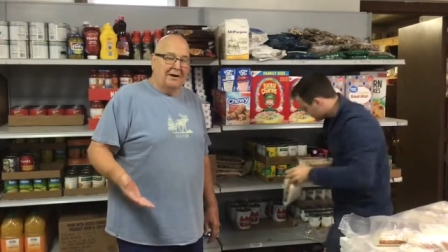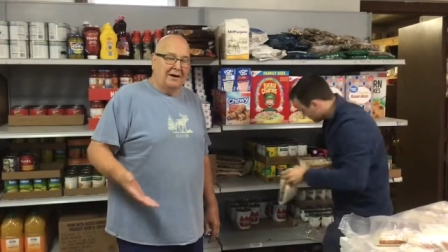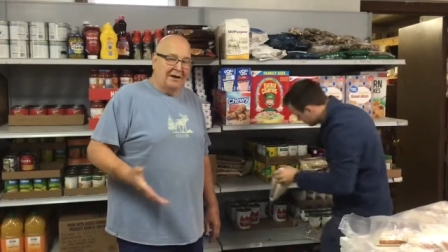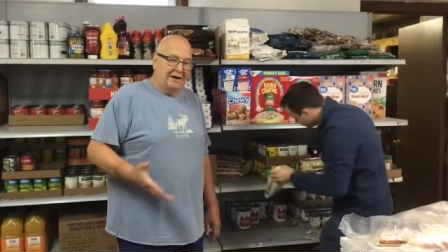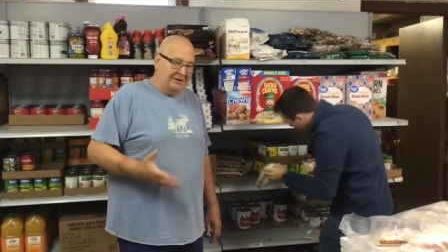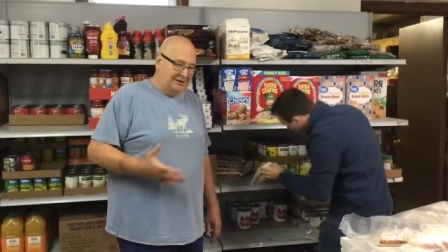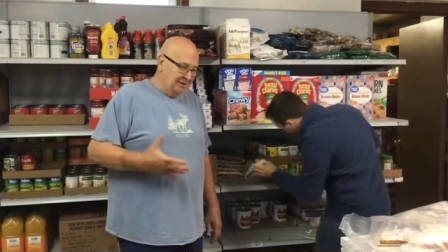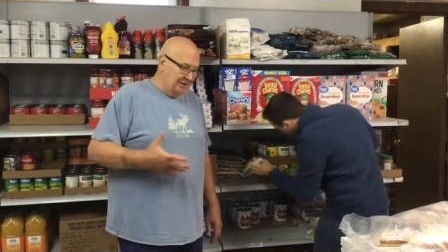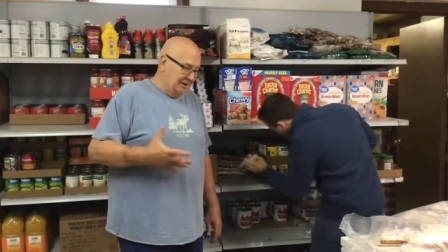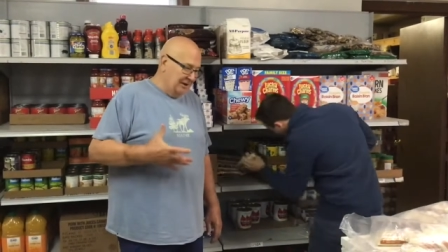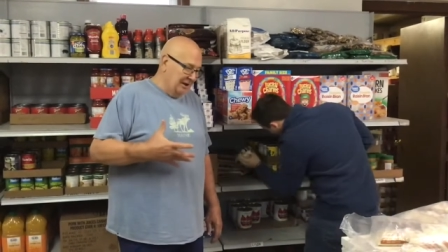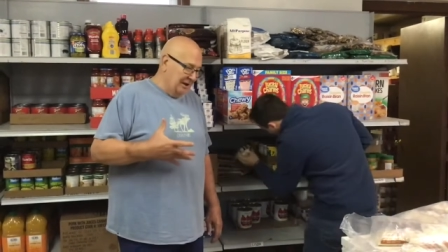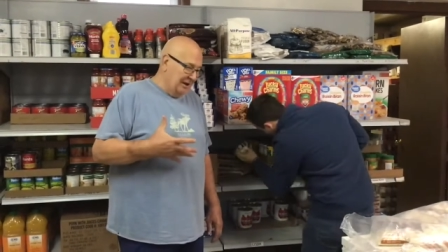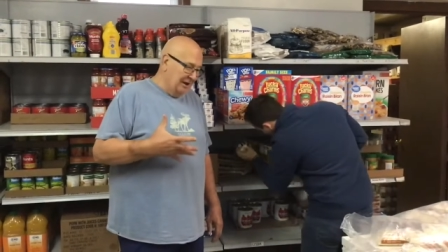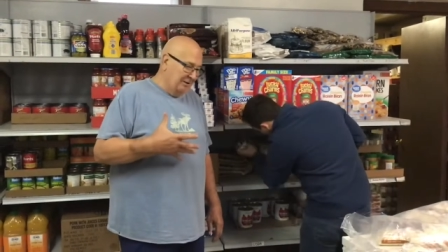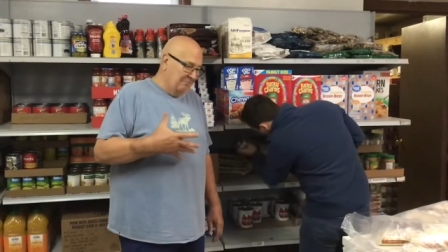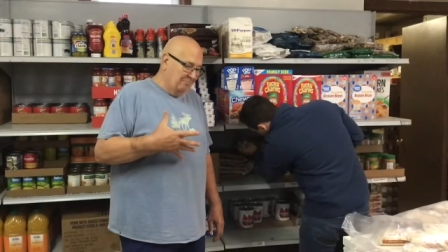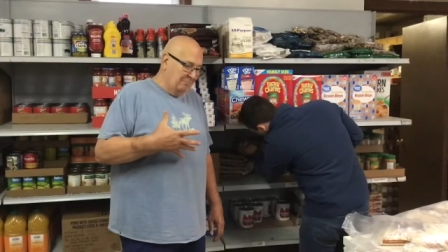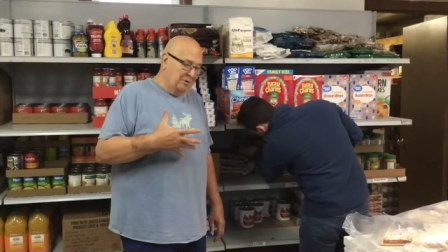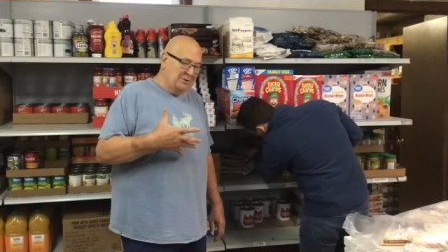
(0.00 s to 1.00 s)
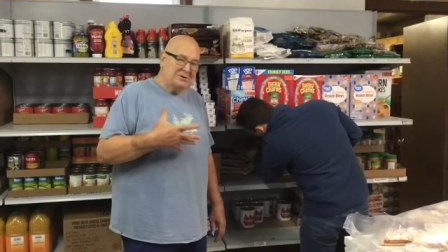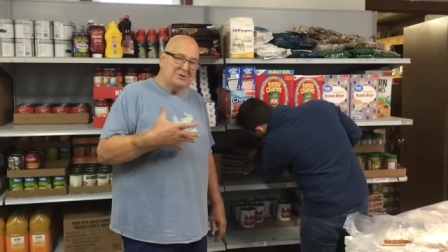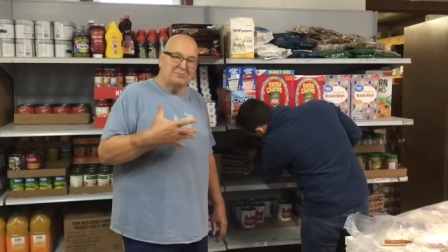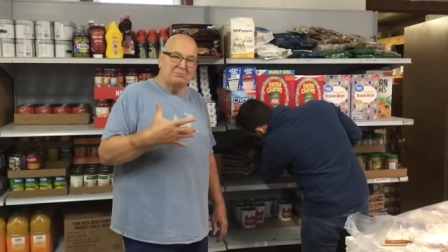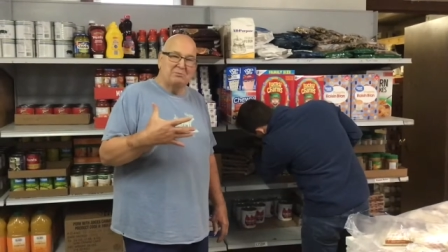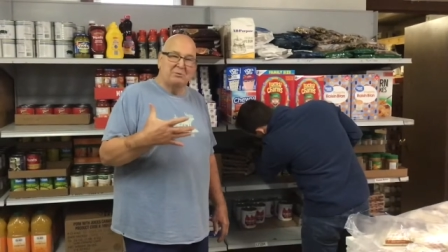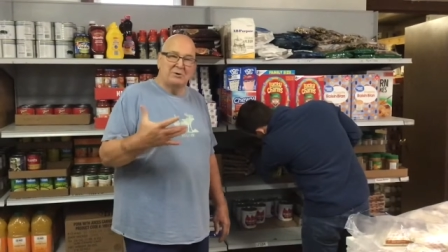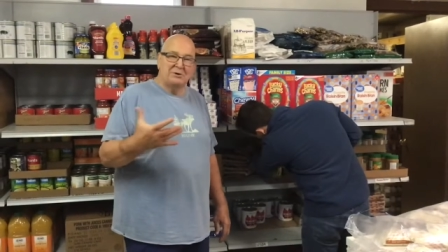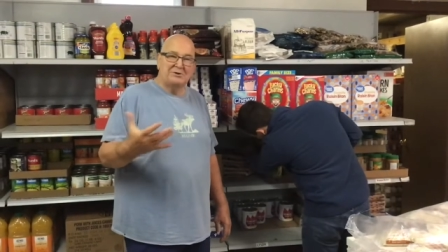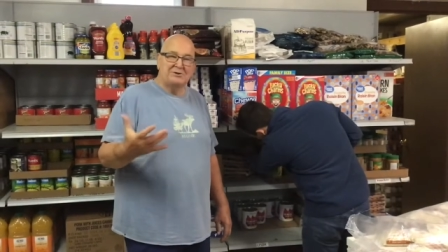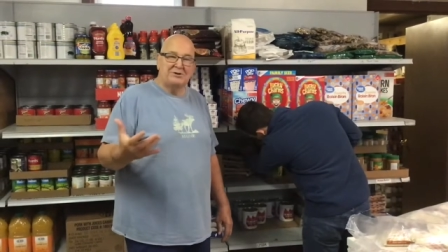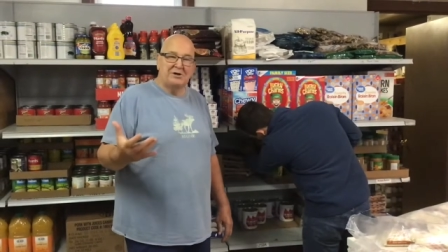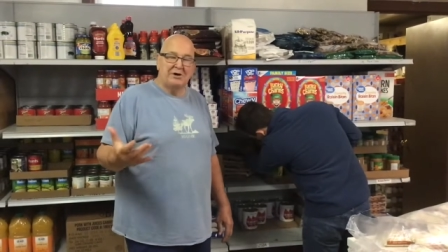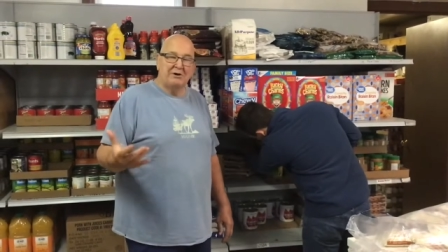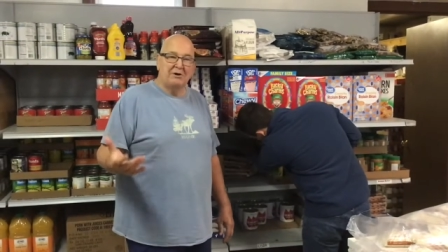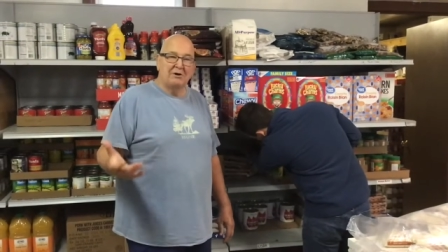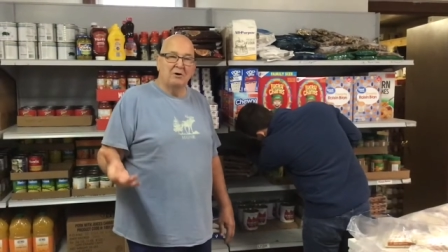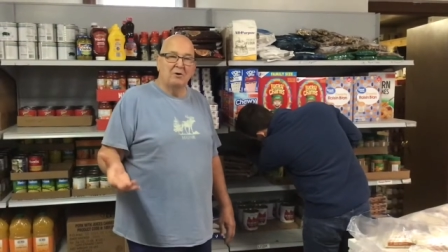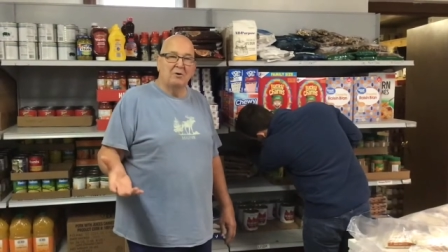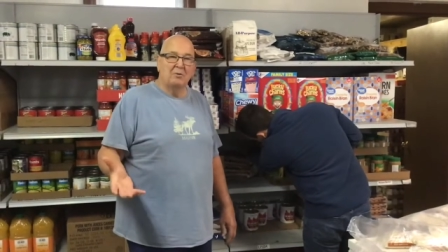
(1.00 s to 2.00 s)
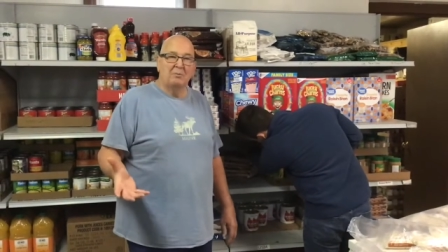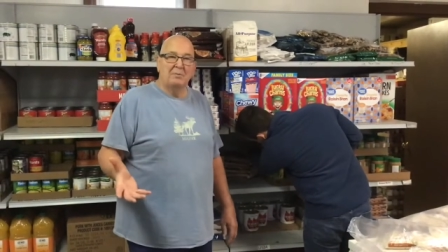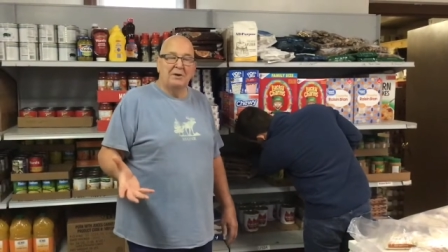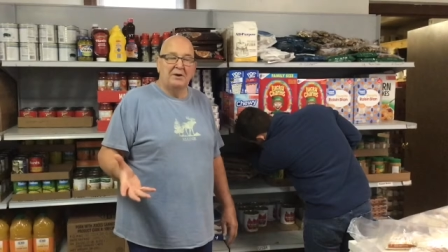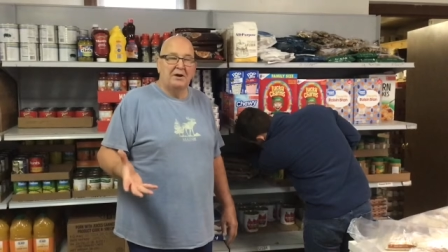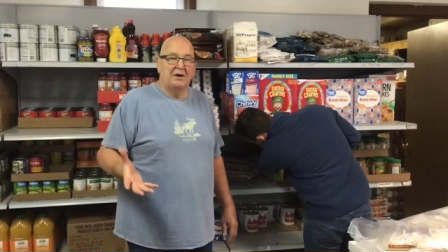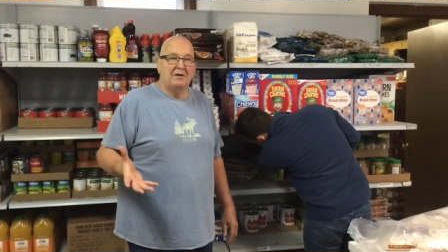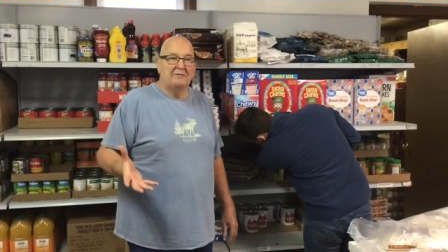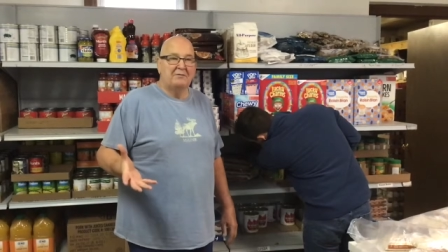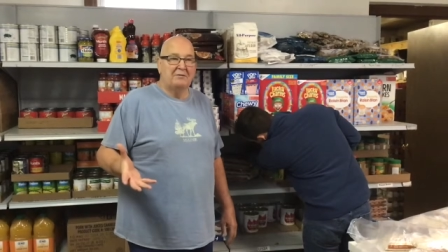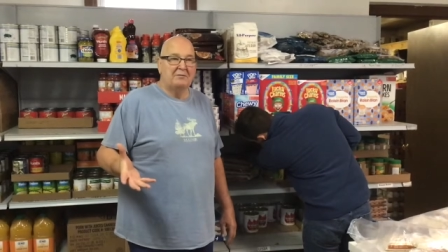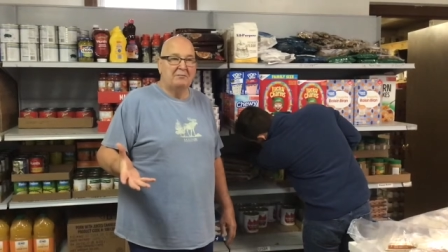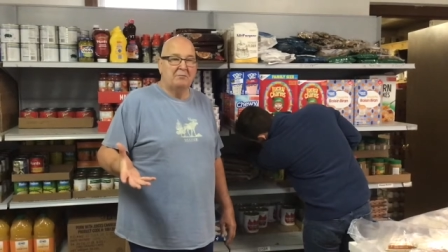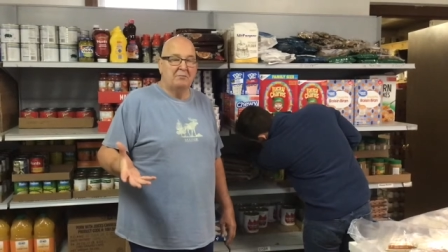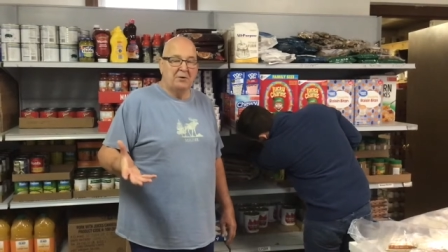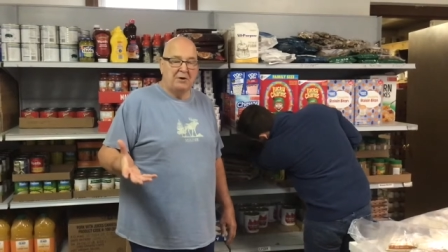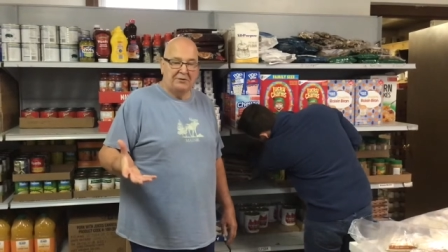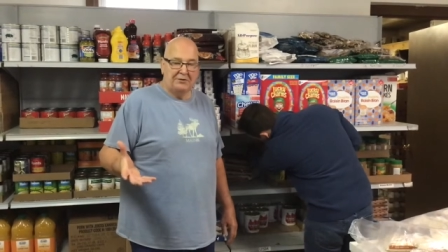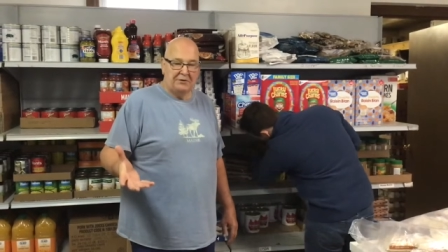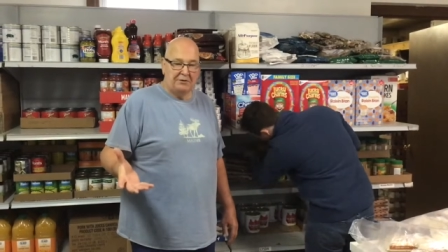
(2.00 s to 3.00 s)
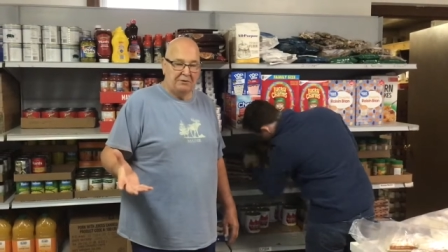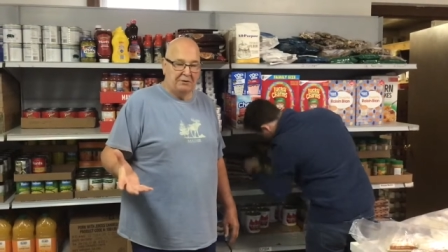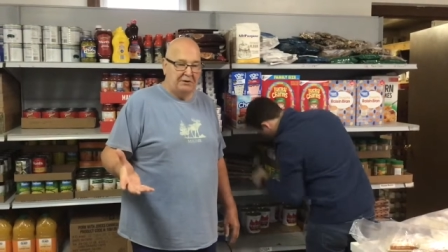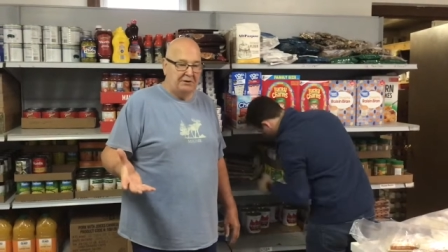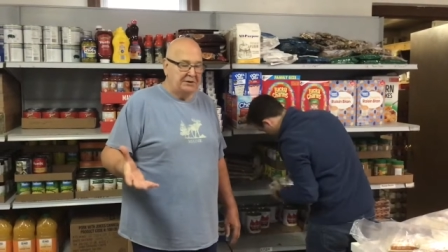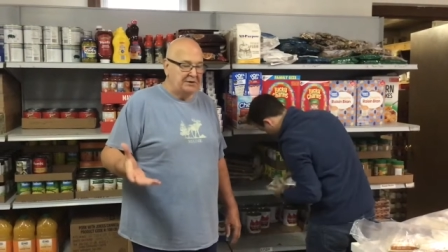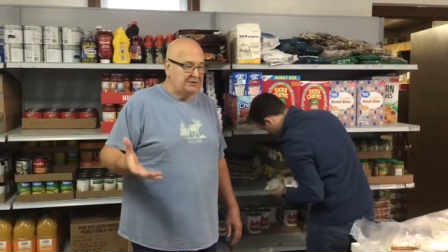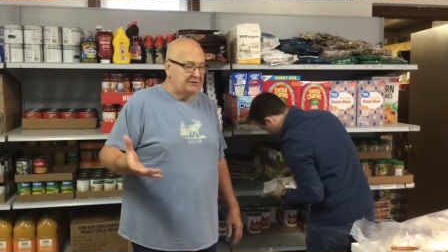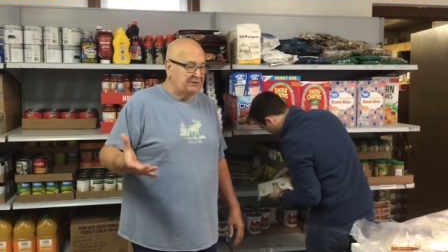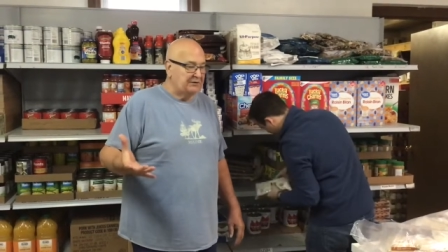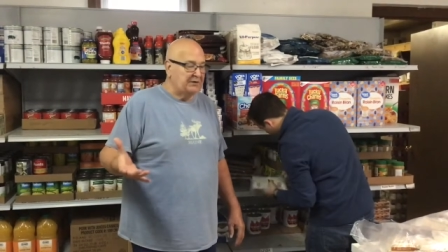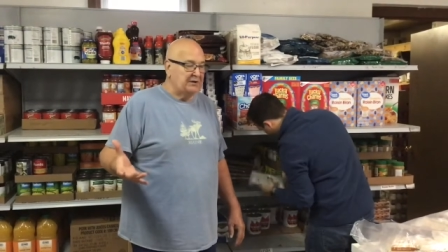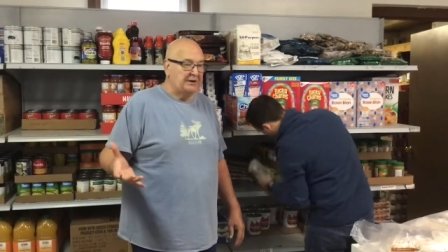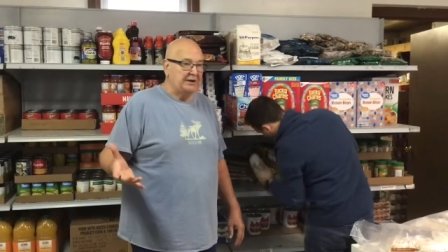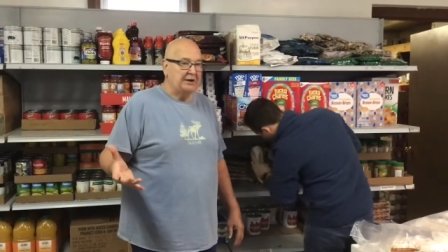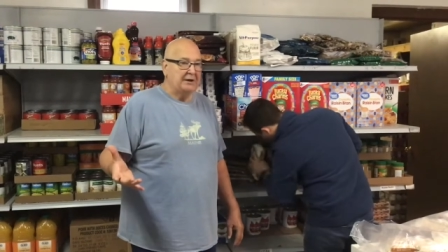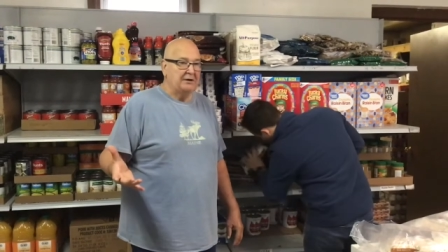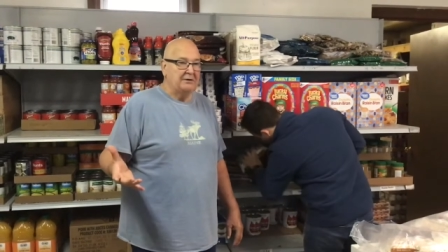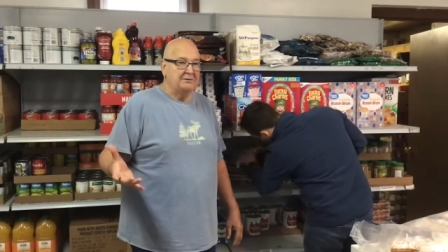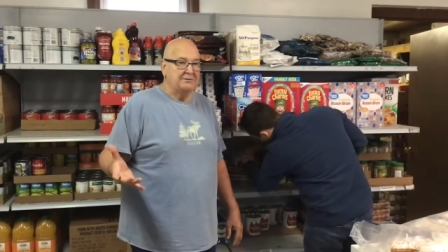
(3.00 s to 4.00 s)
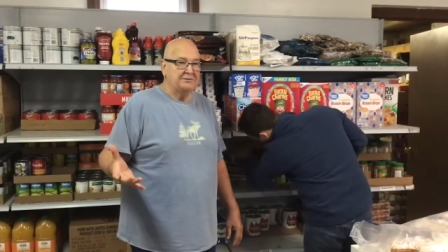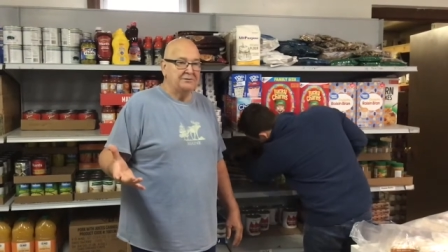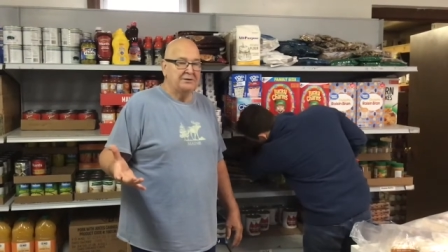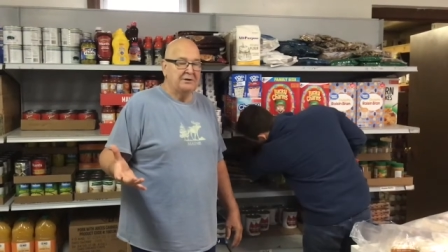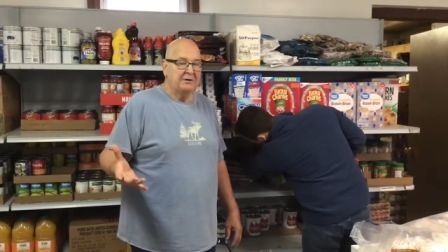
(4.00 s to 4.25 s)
and we just want to share a little bit of it with you in these videos.